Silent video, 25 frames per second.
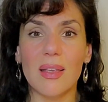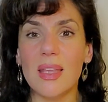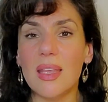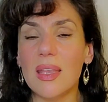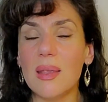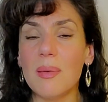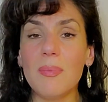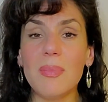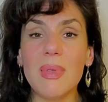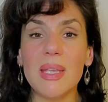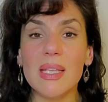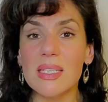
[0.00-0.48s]

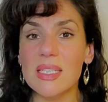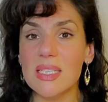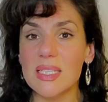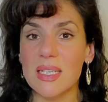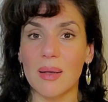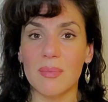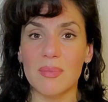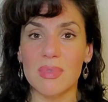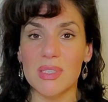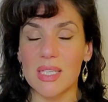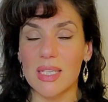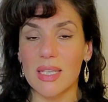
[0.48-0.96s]
he means
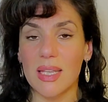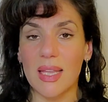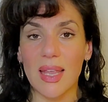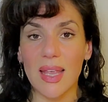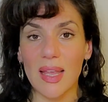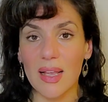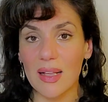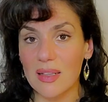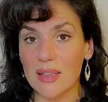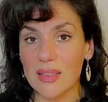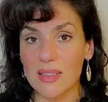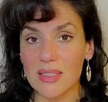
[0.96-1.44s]
something
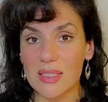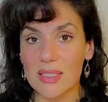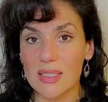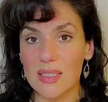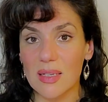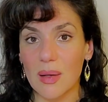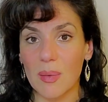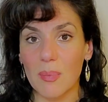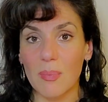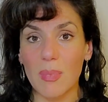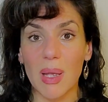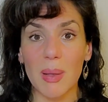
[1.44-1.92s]
else.
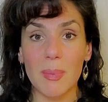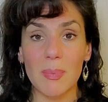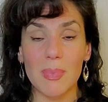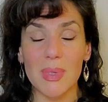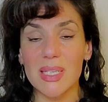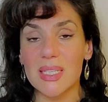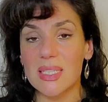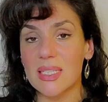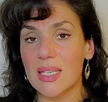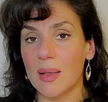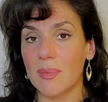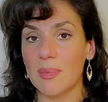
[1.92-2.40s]
Maybe
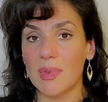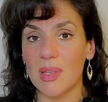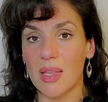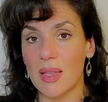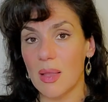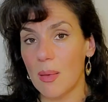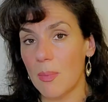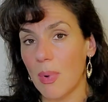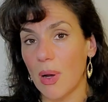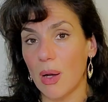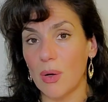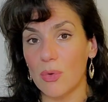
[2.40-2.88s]
it's
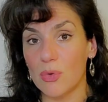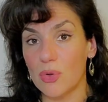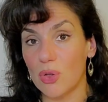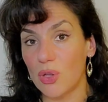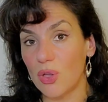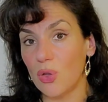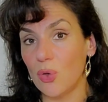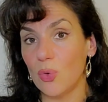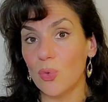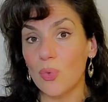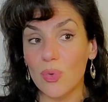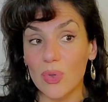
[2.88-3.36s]
something about
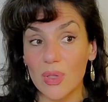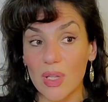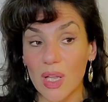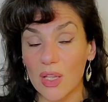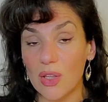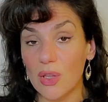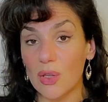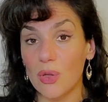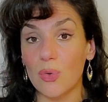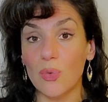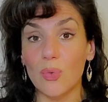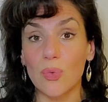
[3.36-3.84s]
you
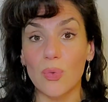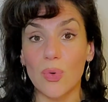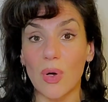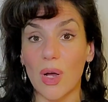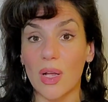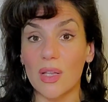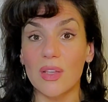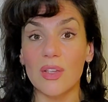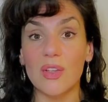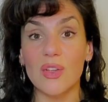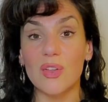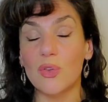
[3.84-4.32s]
that you
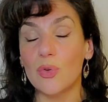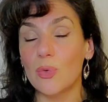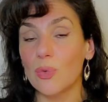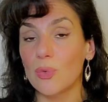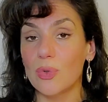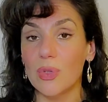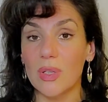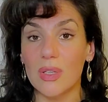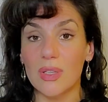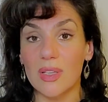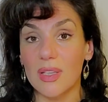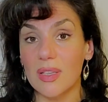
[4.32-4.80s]

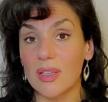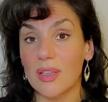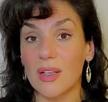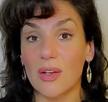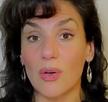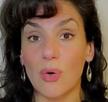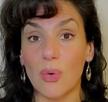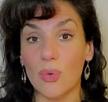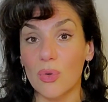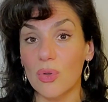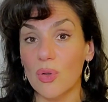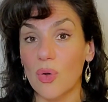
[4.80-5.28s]
understood it in
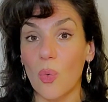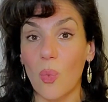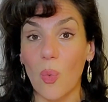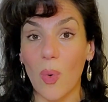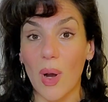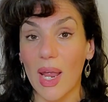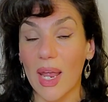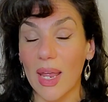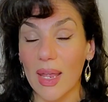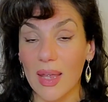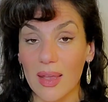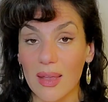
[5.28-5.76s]
the wrong
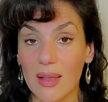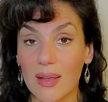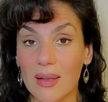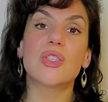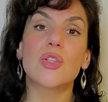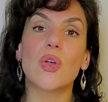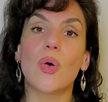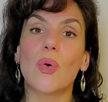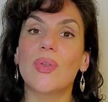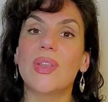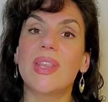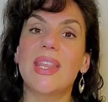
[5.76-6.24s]
way.
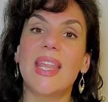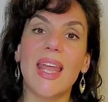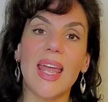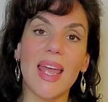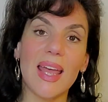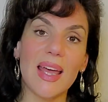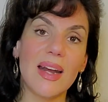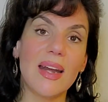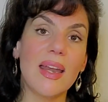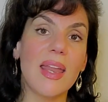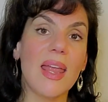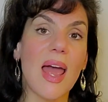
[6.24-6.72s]
So
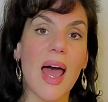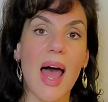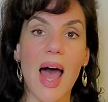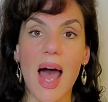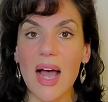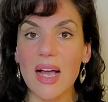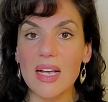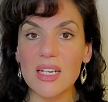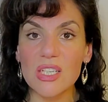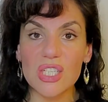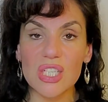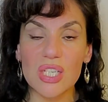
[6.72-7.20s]
their
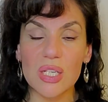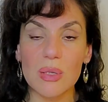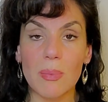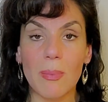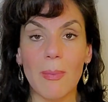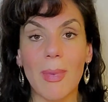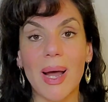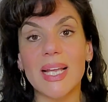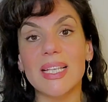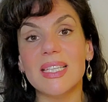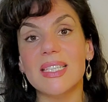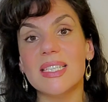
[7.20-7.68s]
reaction
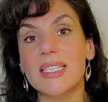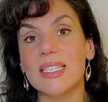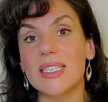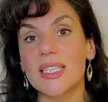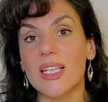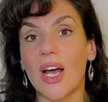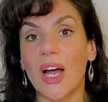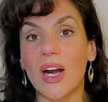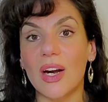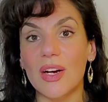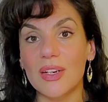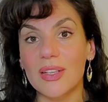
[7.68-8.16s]
might
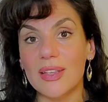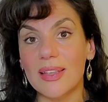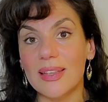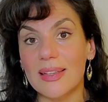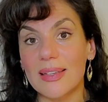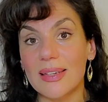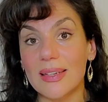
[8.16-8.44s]
start